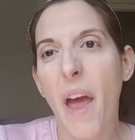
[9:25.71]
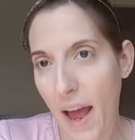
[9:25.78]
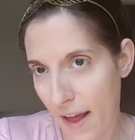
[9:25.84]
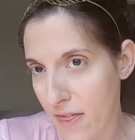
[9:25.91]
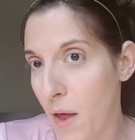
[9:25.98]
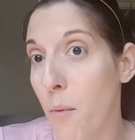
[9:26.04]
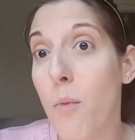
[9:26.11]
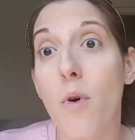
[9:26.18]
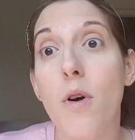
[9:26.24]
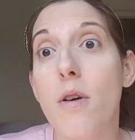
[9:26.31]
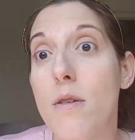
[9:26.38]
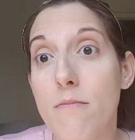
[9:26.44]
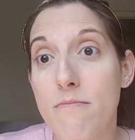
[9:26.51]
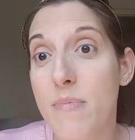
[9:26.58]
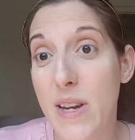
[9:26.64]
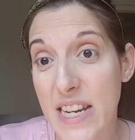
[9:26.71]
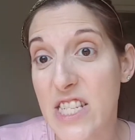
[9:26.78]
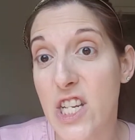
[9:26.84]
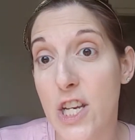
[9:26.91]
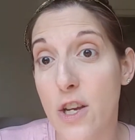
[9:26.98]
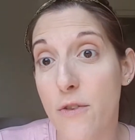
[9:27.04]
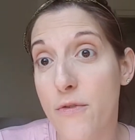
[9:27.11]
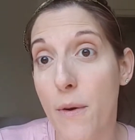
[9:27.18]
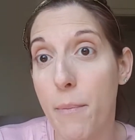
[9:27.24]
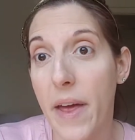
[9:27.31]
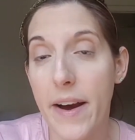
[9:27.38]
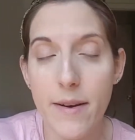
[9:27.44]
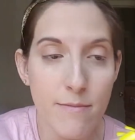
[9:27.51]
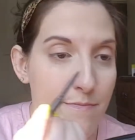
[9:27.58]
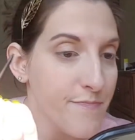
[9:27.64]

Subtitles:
and then we'll continue from there.